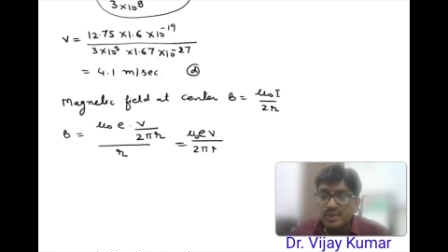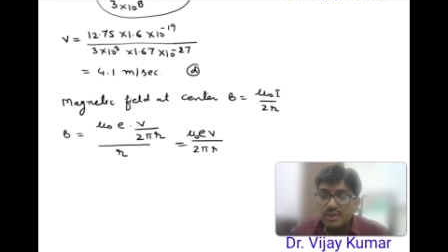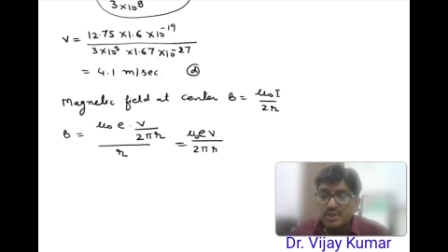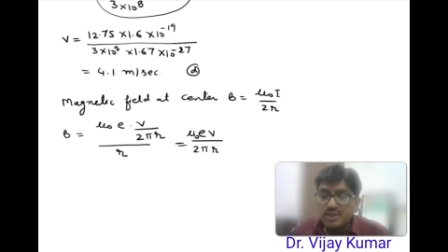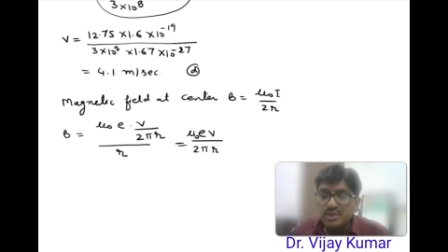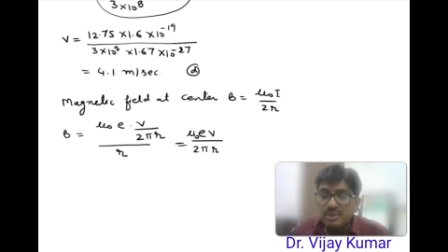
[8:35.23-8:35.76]

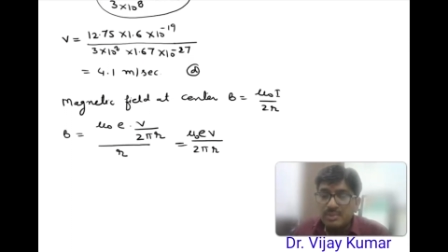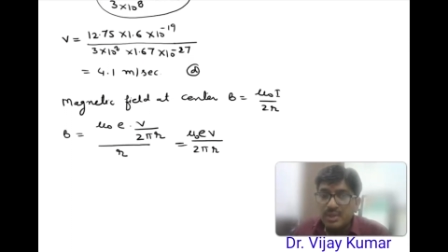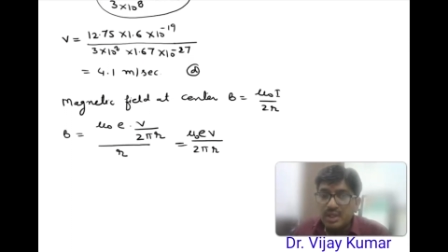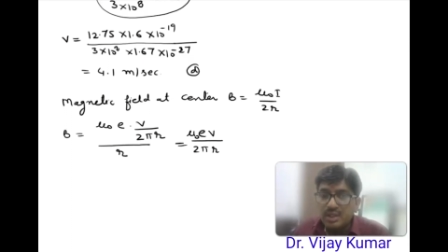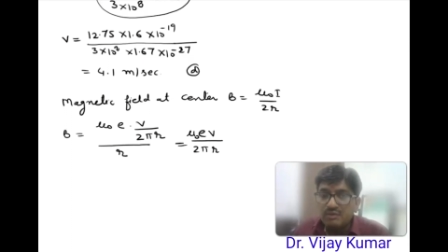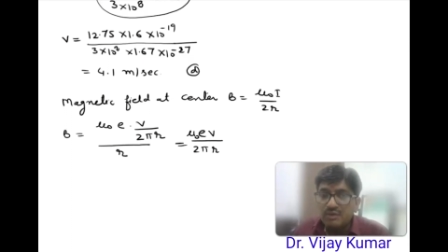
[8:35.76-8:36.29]
This is the
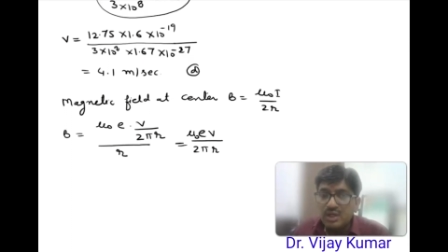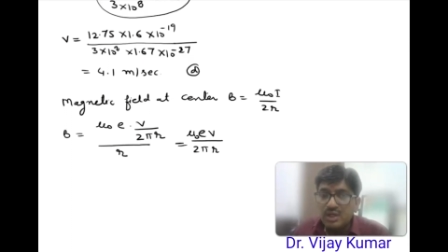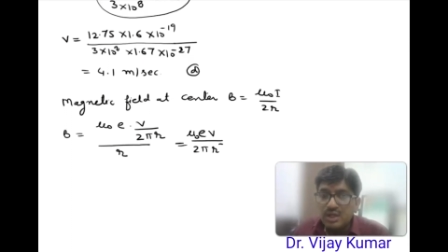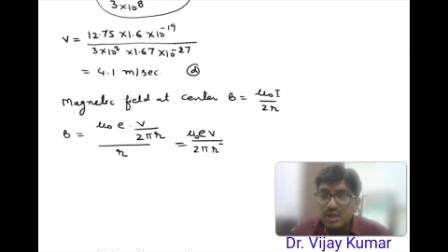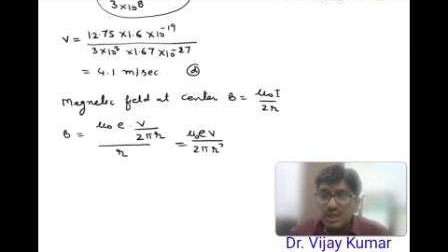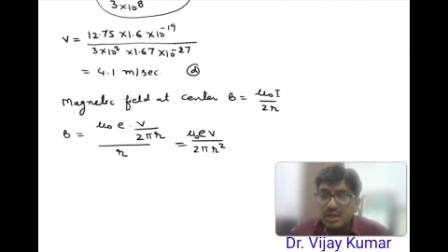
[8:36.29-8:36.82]
magnetic field
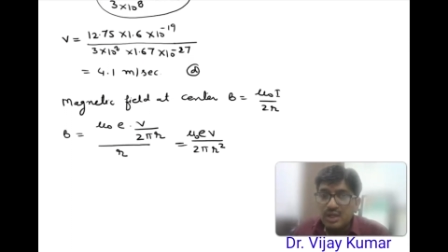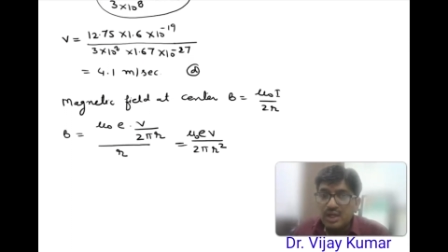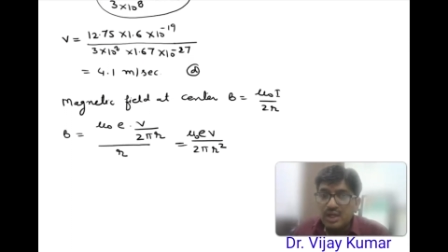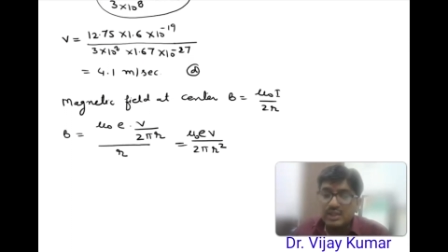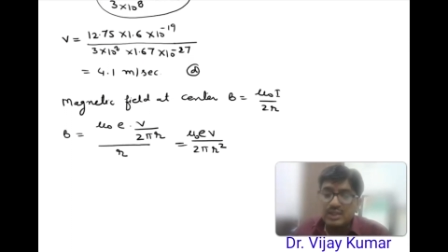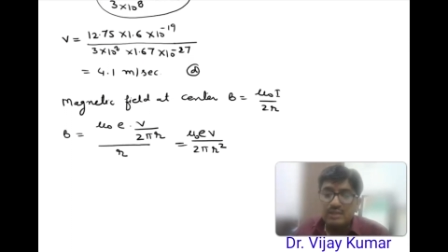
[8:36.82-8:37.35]

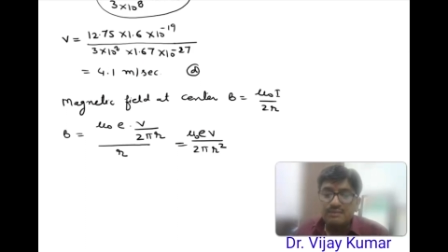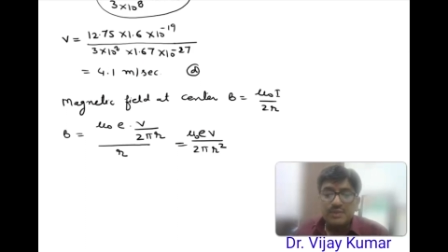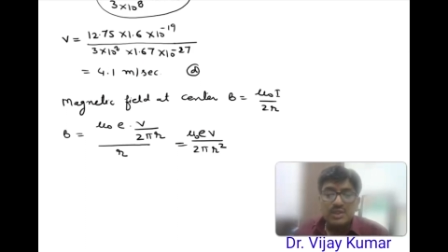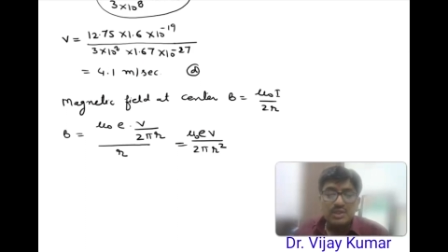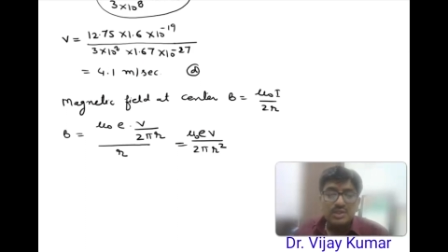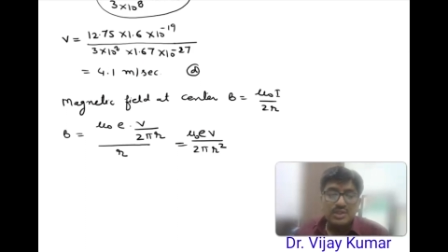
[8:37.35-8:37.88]
at the
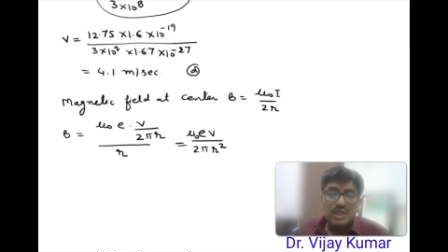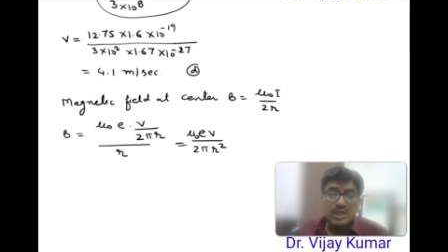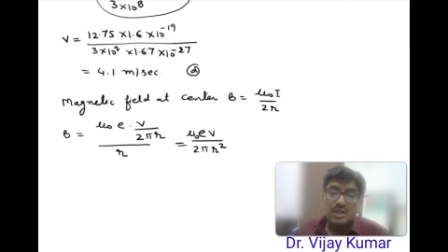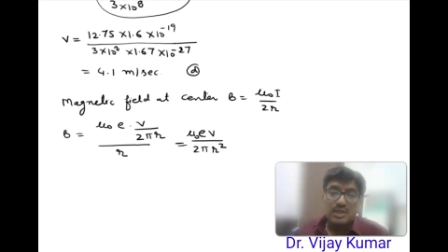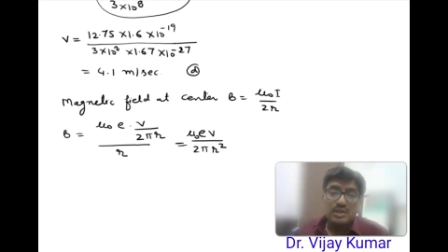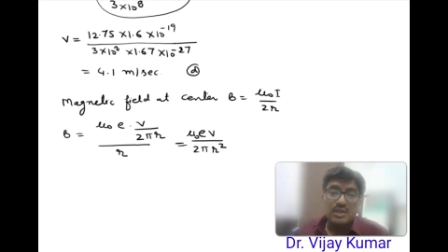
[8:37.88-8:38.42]

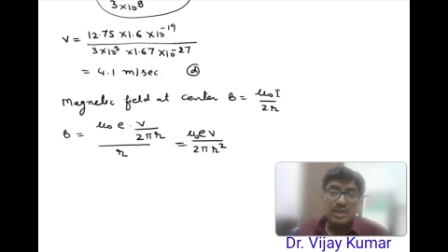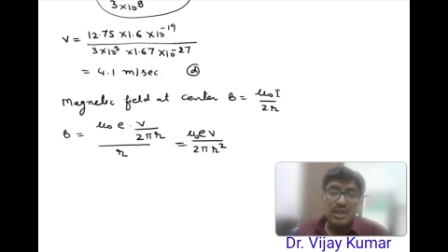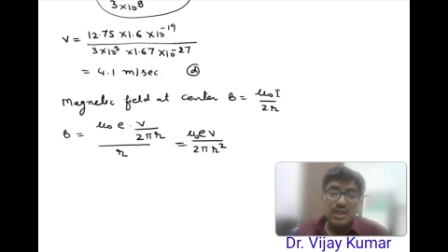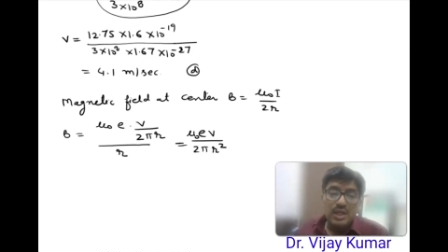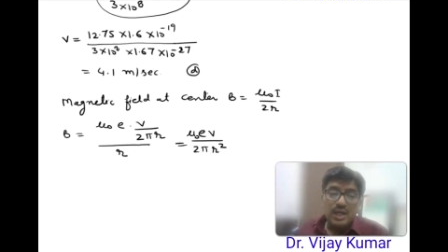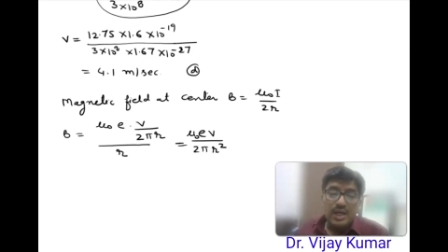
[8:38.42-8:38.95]
center,
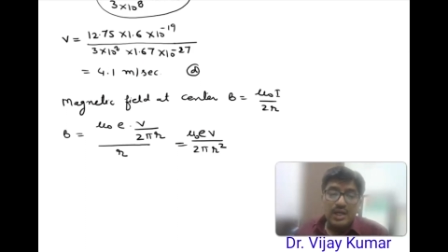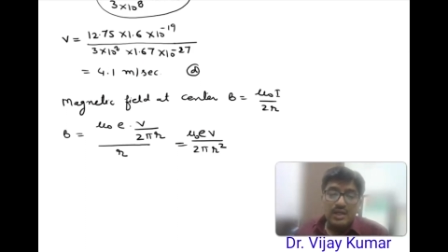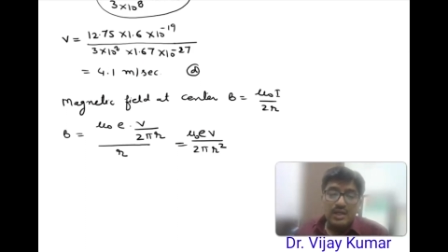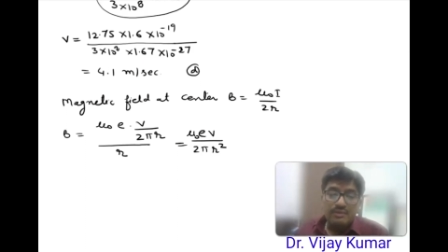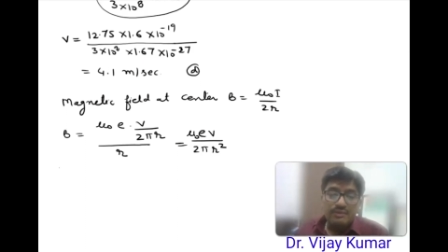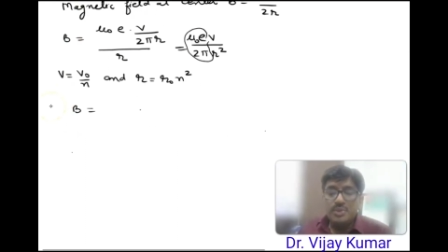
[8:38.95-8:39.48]

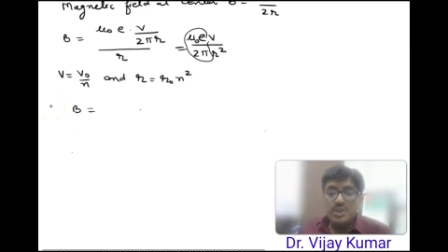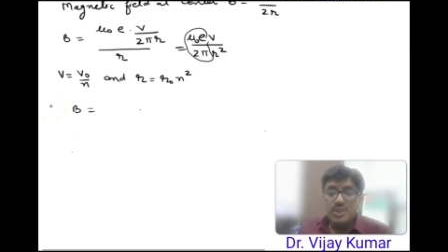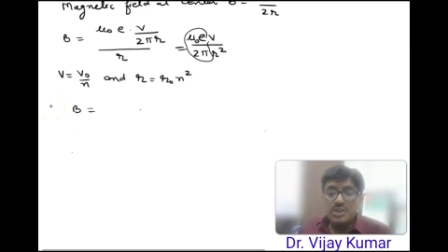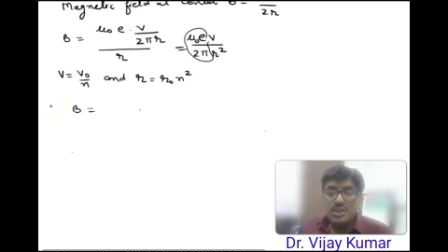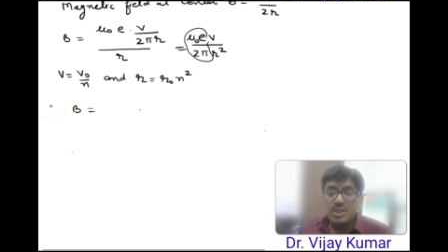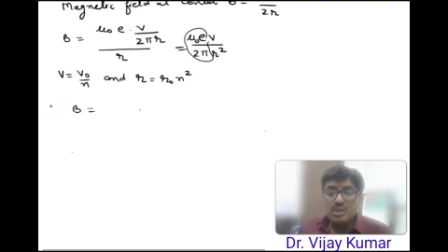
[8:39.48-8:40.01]
and B
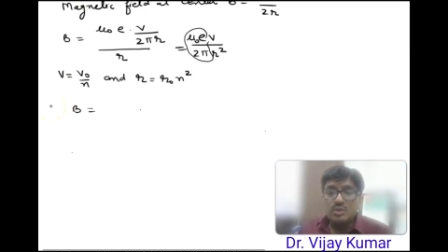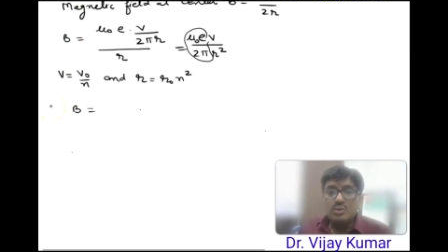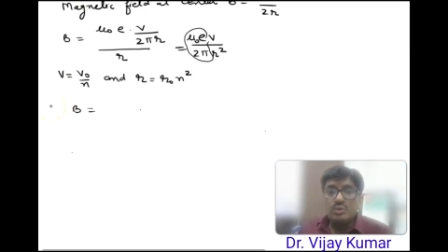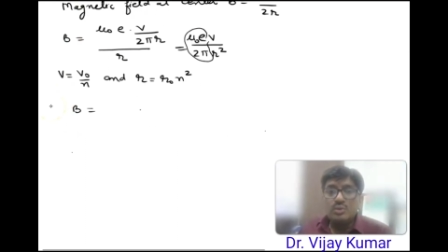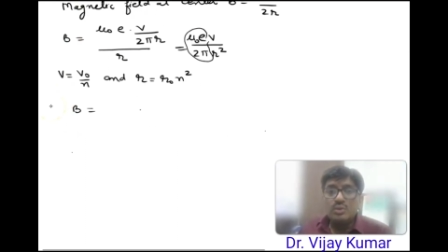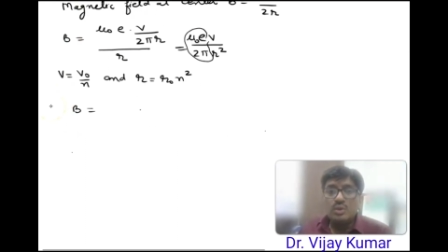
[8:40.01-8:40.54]
is equal
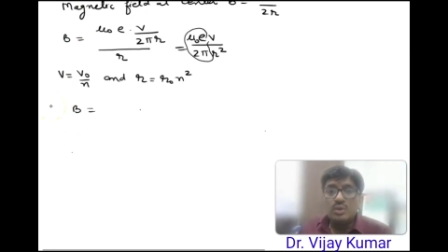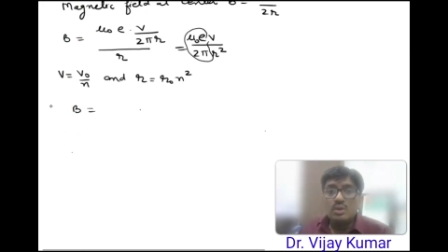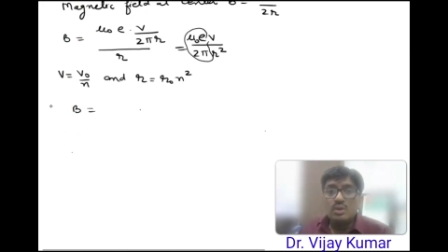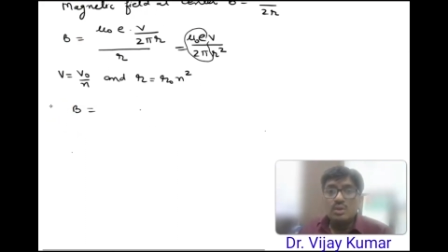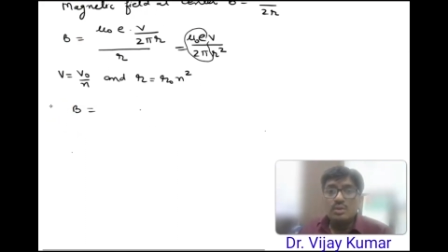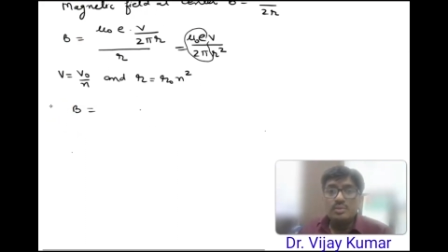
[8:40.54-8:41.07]
to
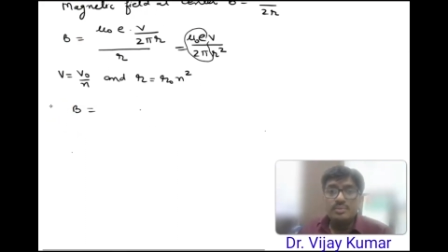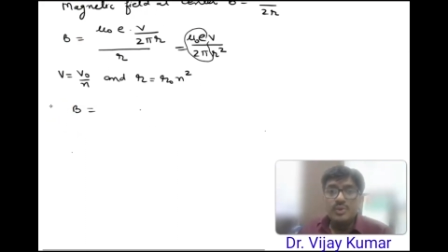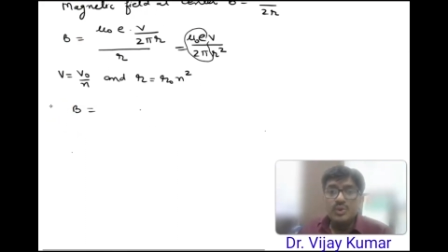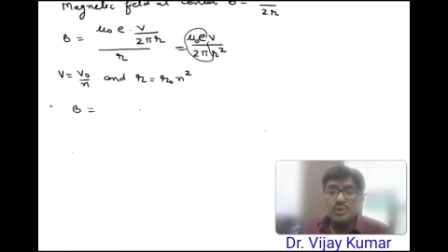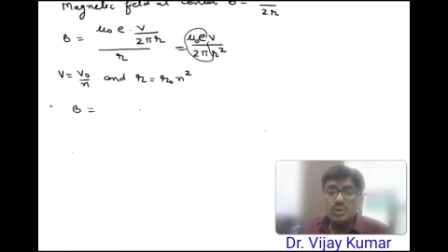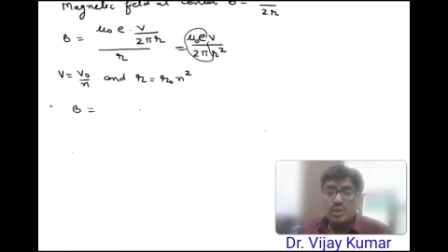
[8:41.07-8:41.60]

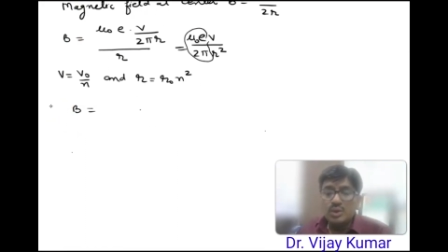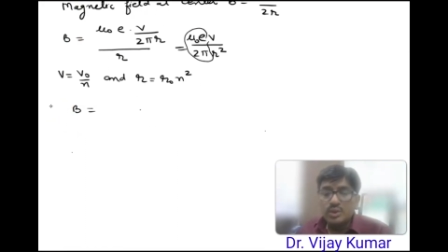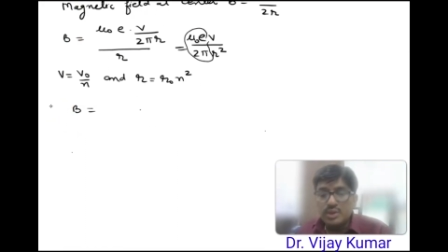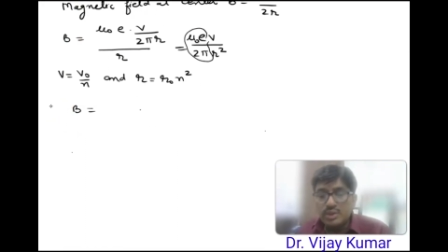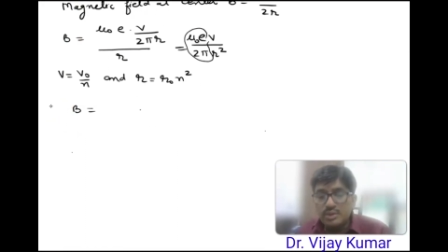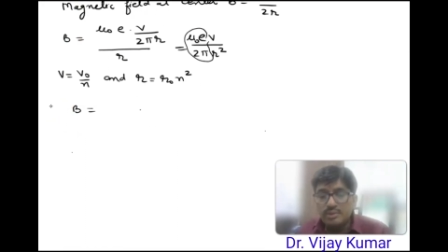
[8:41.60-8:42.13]
mu naught